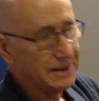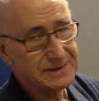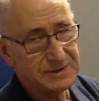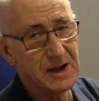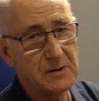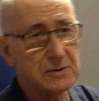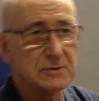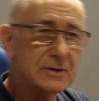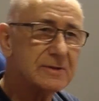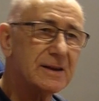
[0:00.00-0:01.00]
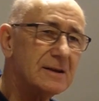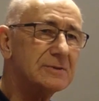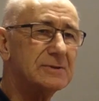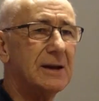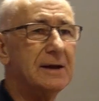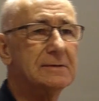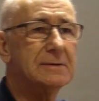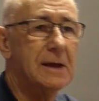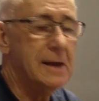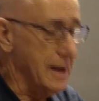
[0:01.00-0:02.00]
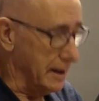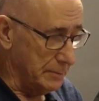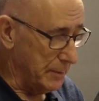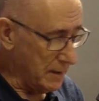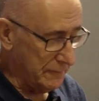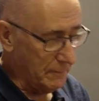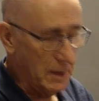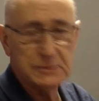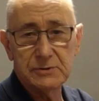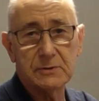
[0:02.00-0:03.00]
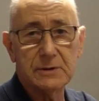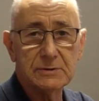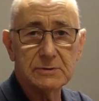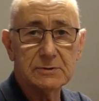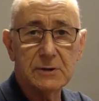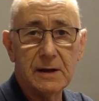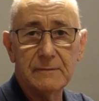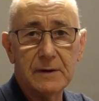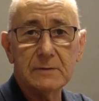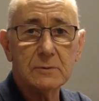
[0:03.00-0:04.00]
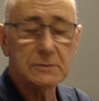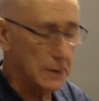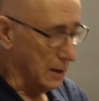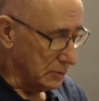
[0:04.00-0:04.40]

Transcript: That's the only other thing I'll say. That, and apart from those three issues, I haven't had one.